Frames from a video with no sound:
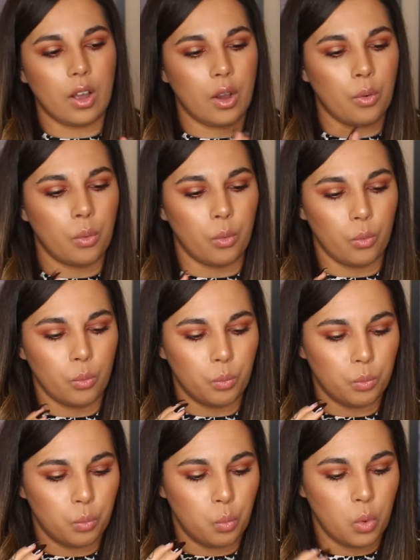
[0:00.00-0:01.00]
oh,
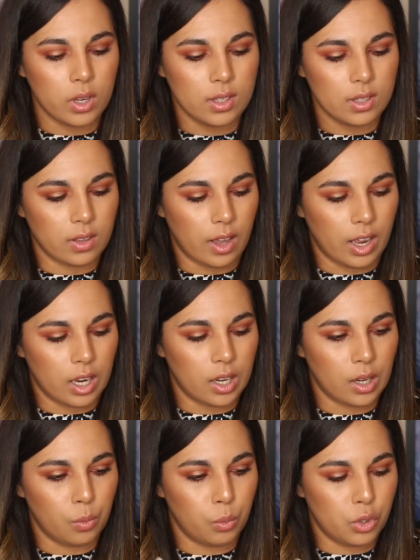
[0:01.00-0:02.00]
ones that
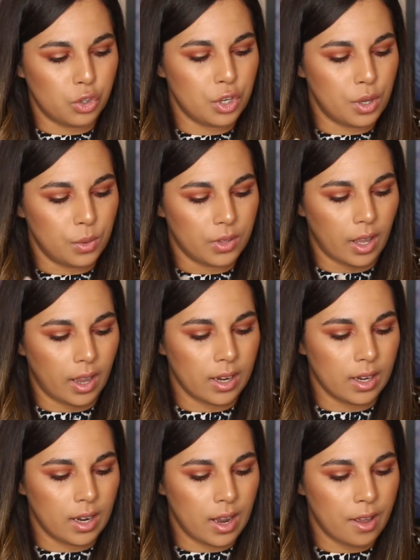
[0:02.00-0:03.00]
I would use. I
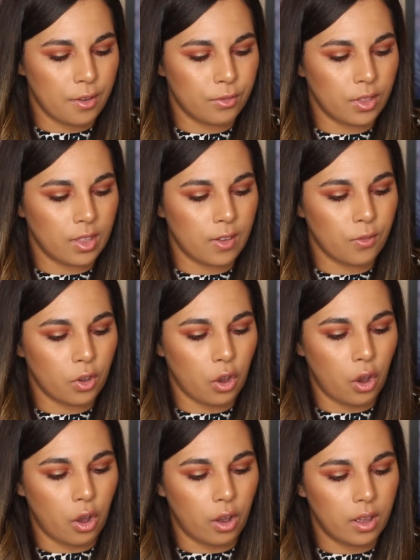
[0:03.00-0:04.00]
love that they've
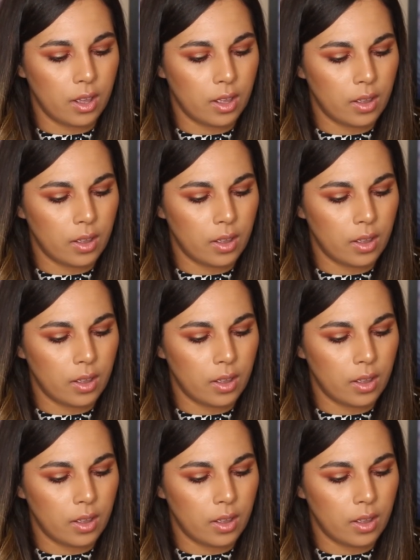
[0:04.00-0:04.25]
got